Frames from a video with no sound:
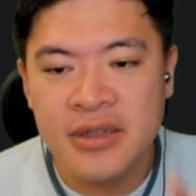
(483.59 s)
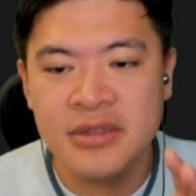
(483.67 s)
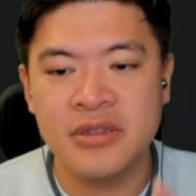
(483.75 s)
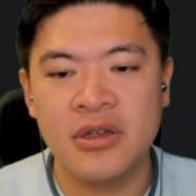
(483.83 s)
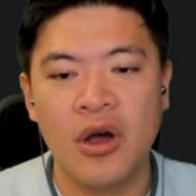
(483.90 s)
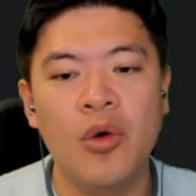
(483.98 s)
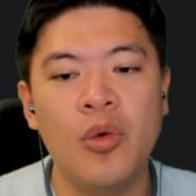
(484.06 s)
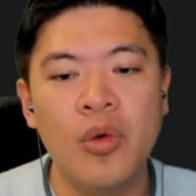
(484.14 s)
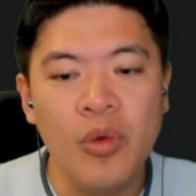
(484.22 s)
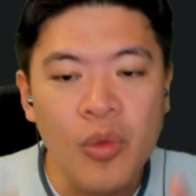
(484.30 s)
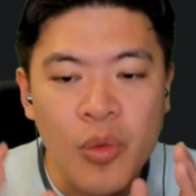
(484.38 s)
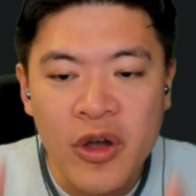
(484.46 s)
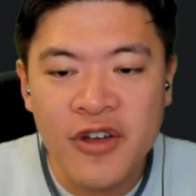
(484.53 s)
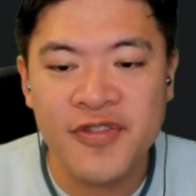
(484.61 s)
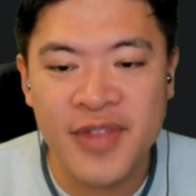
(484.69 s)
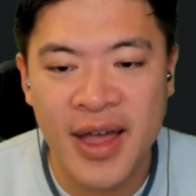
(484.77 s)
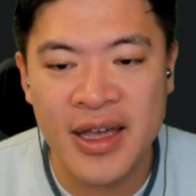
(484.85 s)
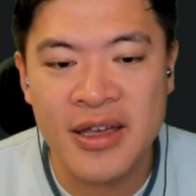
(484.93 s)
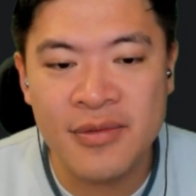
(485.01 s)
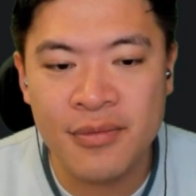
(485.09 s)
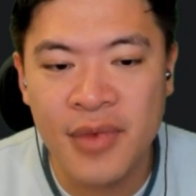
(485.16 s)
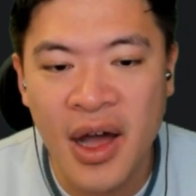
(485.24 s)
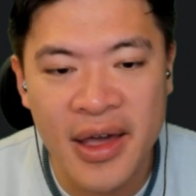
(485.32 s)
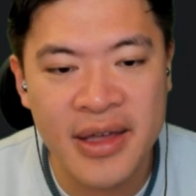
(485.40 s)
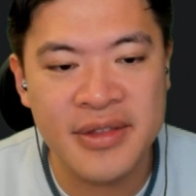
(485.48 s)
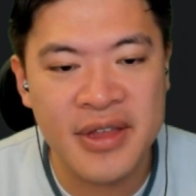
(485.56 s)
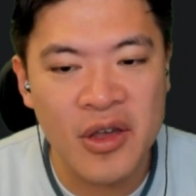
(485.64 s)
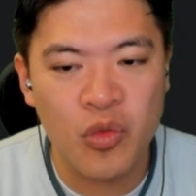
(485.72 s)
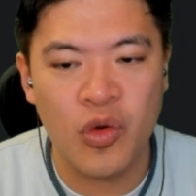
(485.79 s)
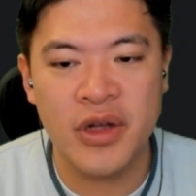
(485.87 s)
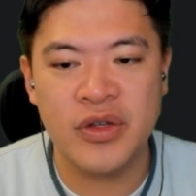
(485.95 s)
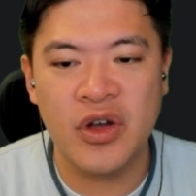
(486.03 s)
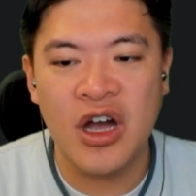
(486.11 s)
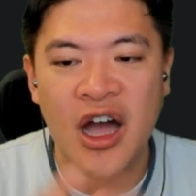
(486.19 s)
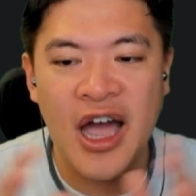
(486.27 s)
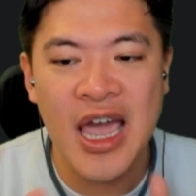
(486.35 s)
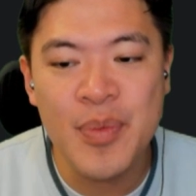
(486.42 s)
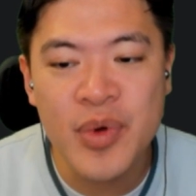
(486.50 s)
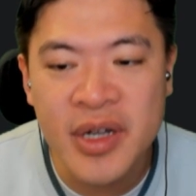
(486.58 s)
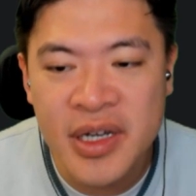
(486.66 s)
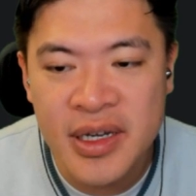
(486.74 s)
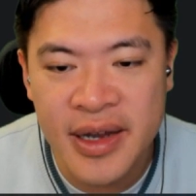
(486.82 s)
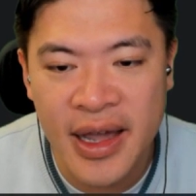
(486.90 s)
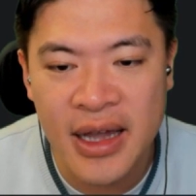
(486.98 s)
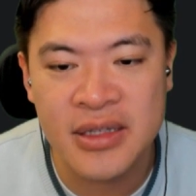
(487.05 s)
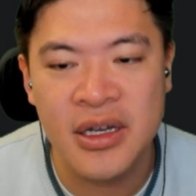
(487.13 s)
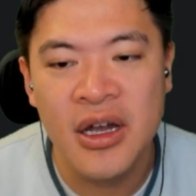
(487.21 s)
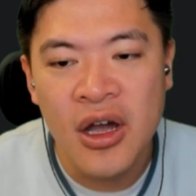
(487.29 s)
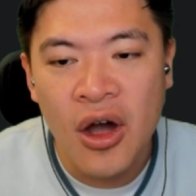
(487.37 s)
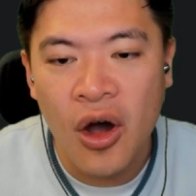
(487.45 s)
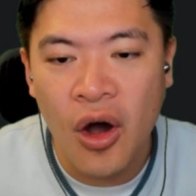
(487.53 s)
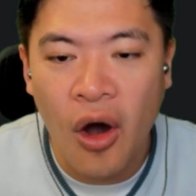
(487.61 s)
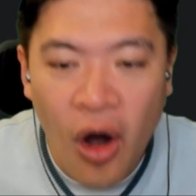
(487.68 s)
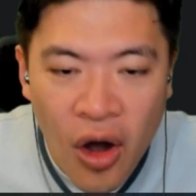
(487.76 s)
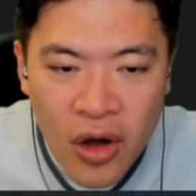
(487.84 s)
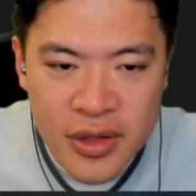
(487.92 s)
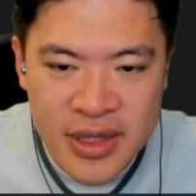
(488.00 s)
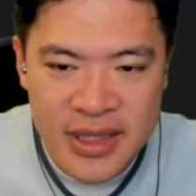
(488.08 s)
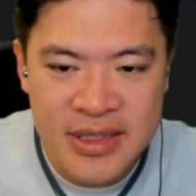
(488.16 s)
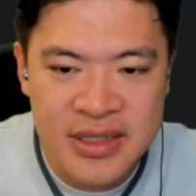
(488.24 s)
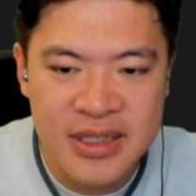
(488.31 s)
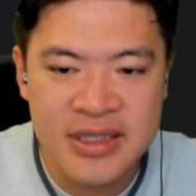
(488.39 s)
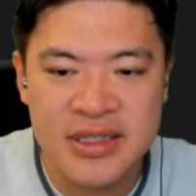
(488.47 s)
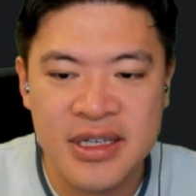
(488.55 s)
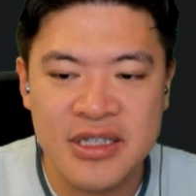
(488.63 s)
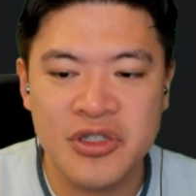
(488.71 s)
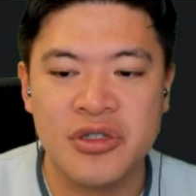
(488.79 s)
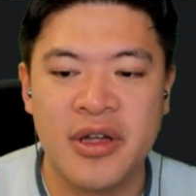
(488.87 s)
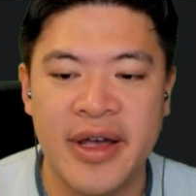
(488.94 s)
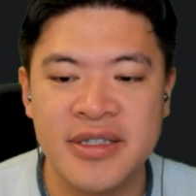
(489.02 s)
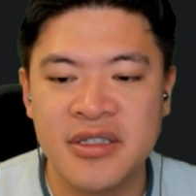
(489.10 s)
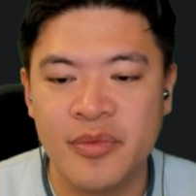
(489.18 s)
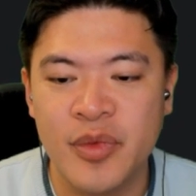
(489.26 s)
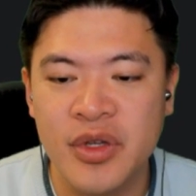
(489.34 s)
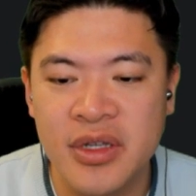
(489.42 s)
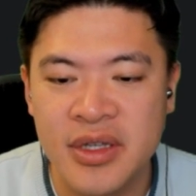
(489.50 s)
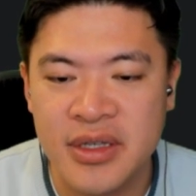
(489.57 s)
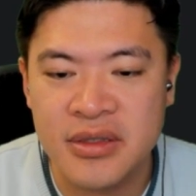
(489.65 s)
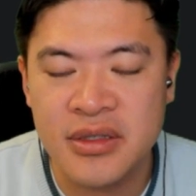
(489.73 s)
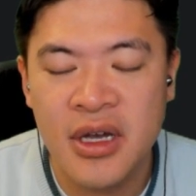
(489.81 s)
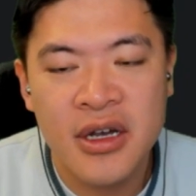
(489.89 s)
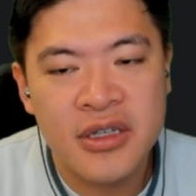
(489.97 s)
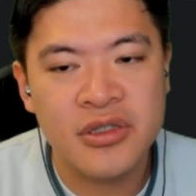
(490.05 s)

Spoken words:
So with that in mind, they want to hyperconnect all these decentralized communities.